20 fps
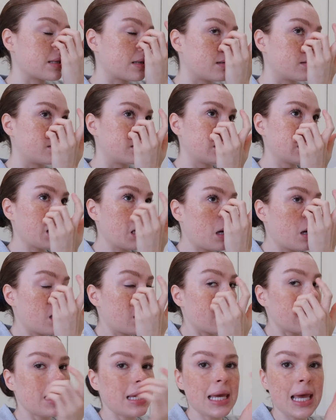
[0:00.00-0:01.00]
So
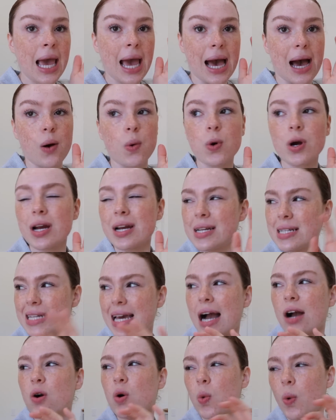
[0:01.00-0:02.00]
yeah, we're gonna
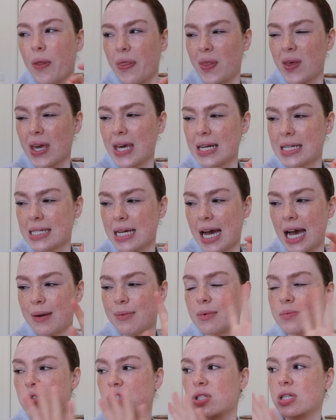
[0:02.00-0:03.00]
tackle one thing at a
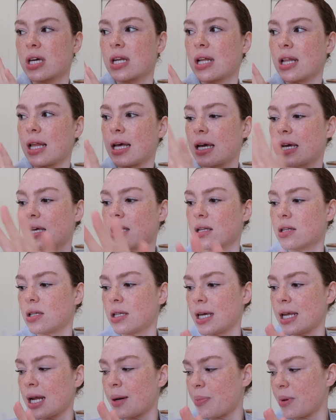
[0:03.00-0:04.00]
time. I'm just gonna like
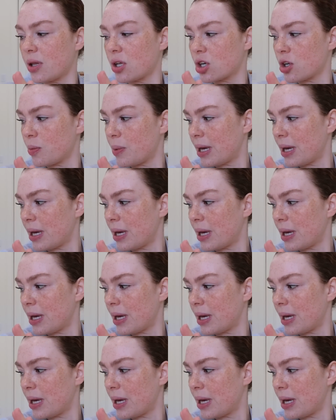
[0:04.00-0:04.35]
clean up a little